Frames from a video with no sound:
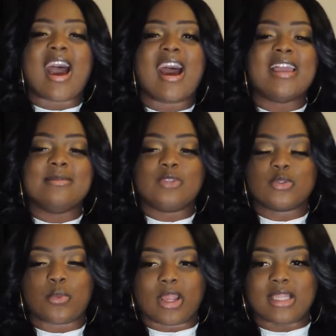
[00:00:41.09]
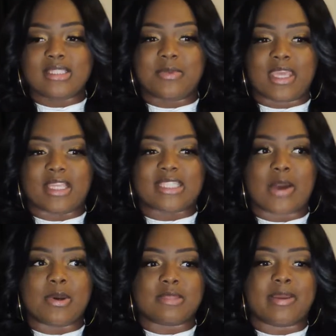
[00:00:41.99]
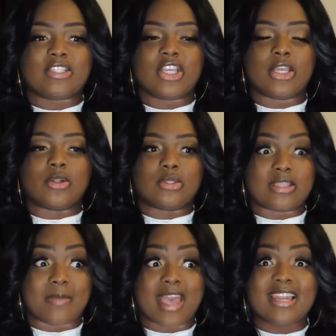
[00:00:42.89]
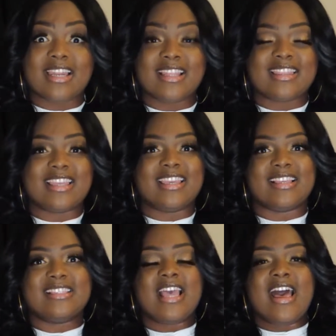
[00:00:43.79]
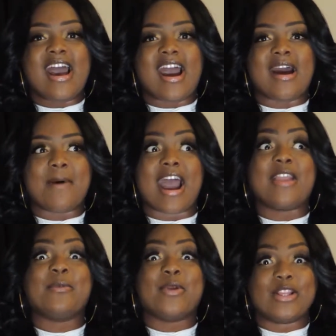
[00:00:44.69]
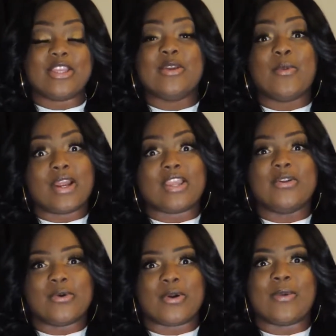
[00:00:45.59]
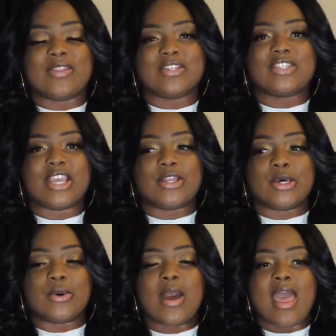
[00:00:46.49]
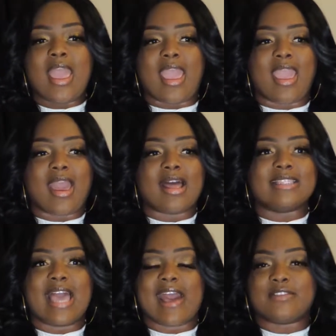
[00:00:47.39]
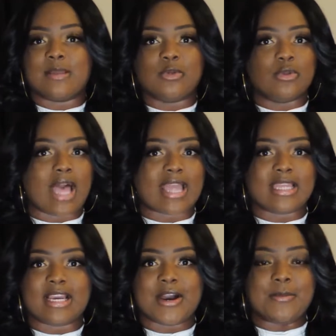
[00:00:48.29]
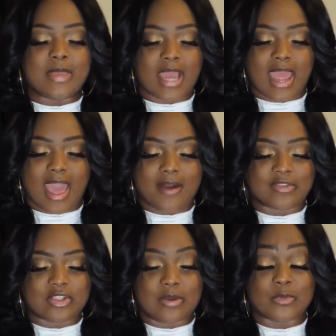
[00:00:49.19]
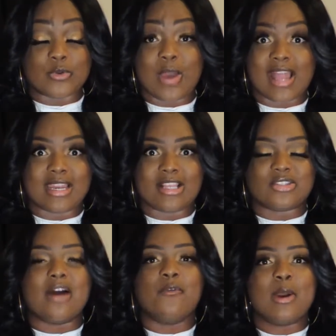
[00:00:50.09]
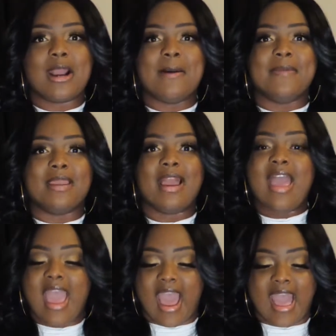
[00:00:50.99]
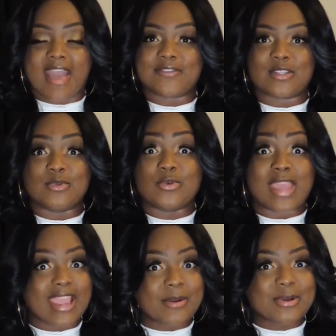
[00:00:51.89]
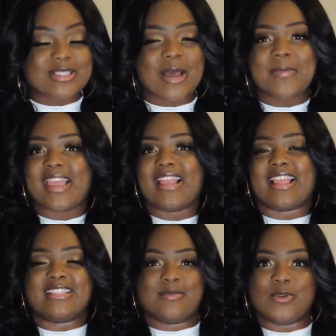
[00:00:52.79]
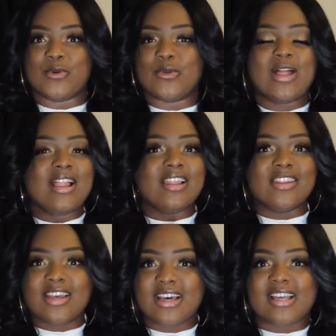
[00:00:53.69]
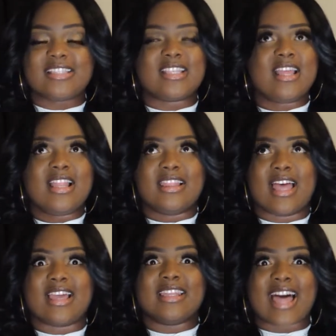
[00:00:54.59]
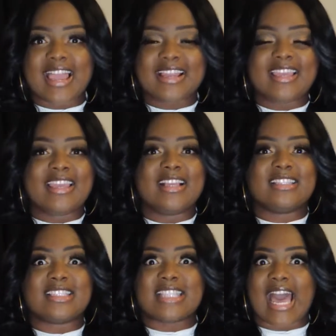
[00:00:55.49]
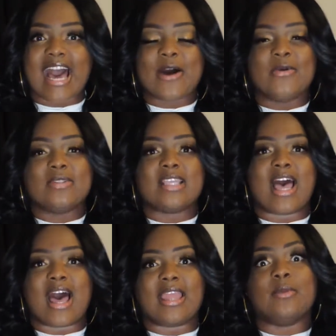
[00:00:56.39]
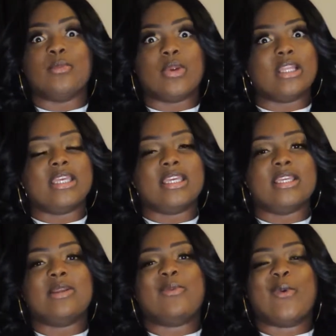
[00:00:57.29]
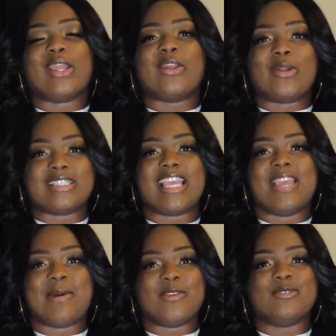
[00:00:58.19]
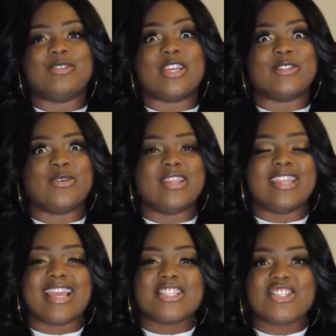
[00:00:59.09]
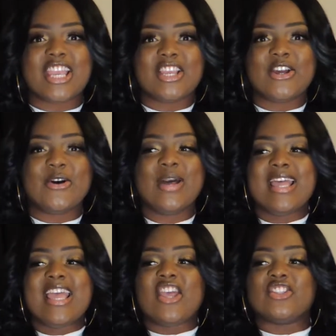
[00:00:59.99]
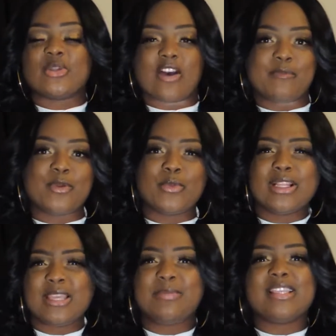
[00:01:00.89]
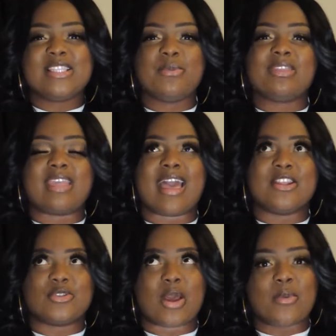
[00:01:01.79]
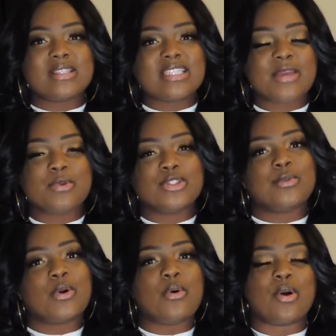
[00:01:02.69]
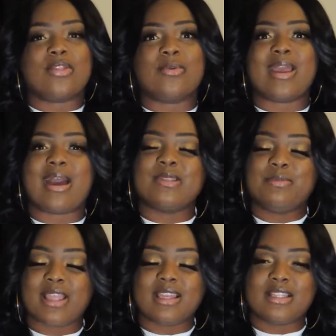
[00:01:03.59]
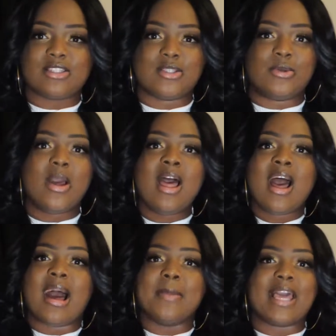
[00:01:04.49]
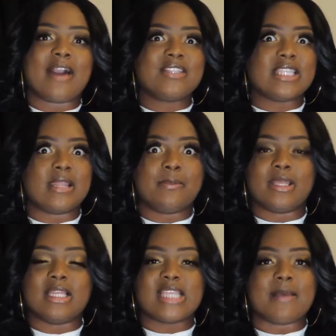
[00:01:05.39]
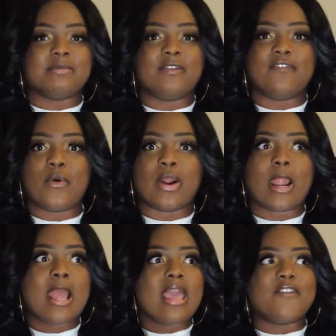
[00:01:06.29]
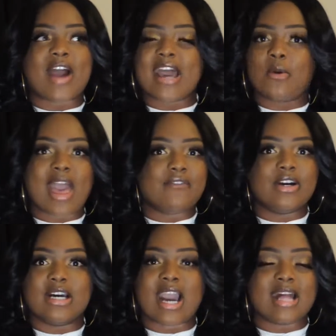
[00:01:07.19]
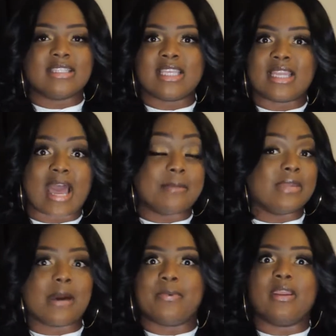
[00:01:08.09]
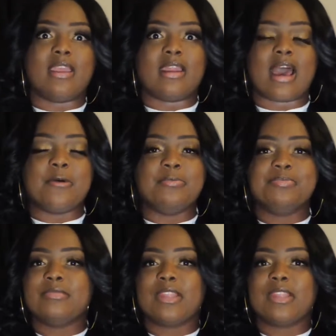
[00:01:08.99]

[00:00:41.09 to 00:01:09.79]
I am just working some kinks out with my channel, some editing things. I am really working on growing this channel, and I have some new lighting coming. I have some new editing software coming. I have some new cameras coming, like some new looks, like lighting, sound. I am really working on taking my YouTube channel to the next channel, and so I've been really busy with that, and so I wasn't able to record the was planning to. Like I've said plenty of times before, if I don't have good content, I'm not putting it out.